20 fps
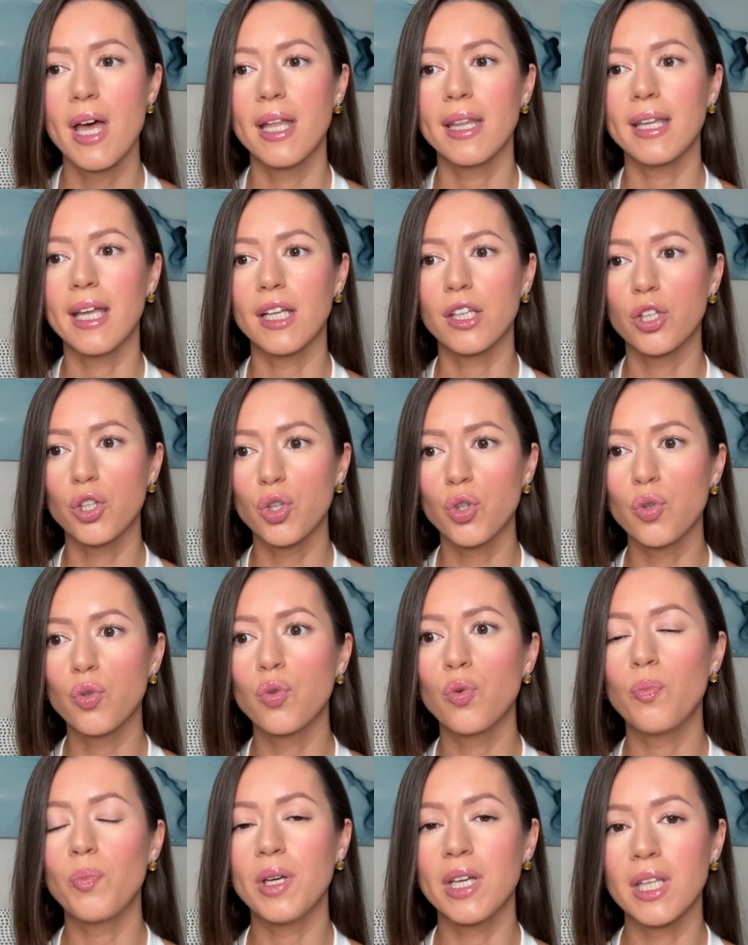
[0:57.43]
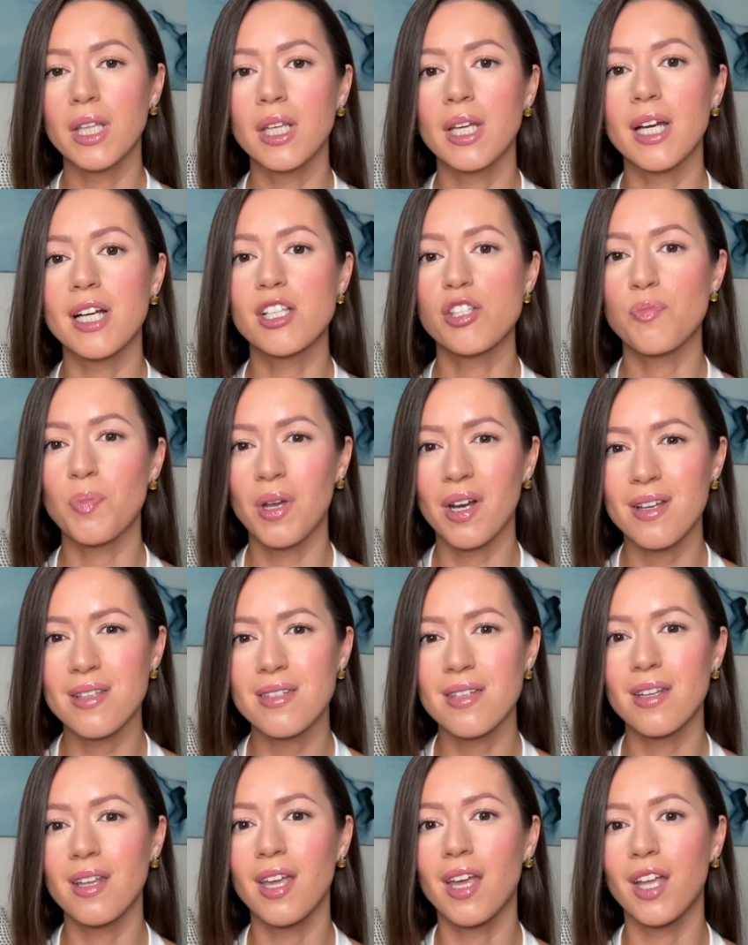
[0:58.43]
that you've been
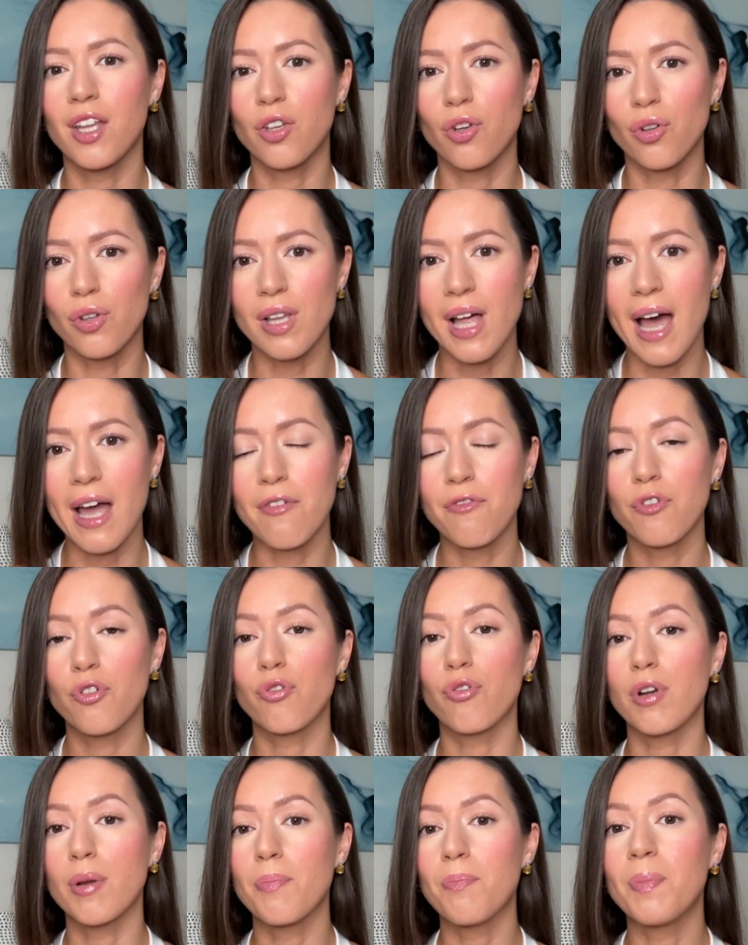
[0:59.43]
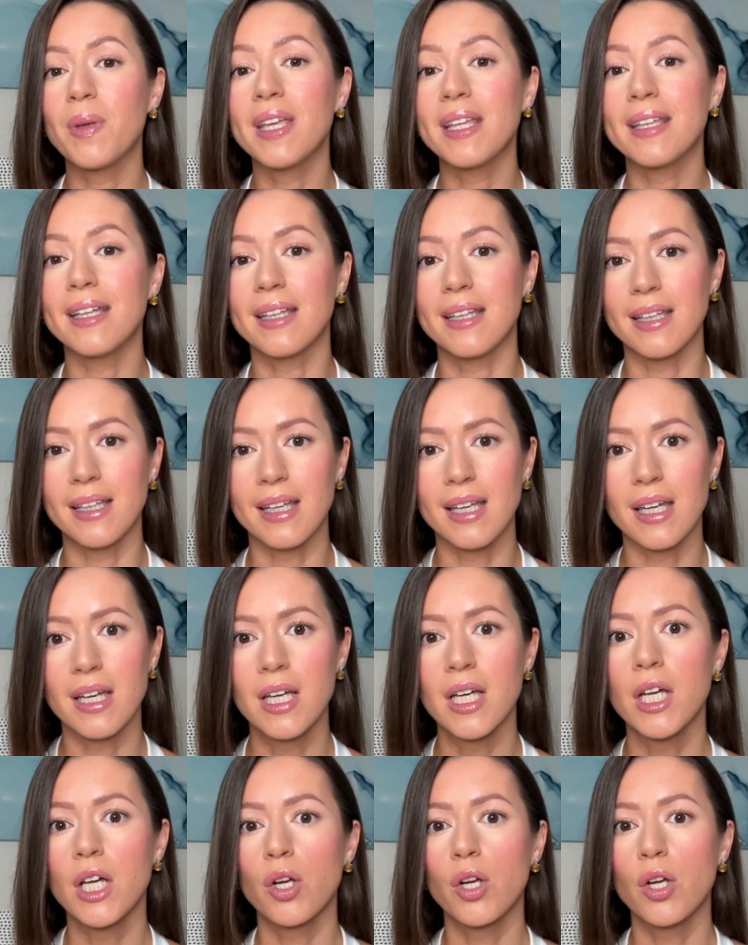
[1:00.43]
experiencing in your life repeatedly.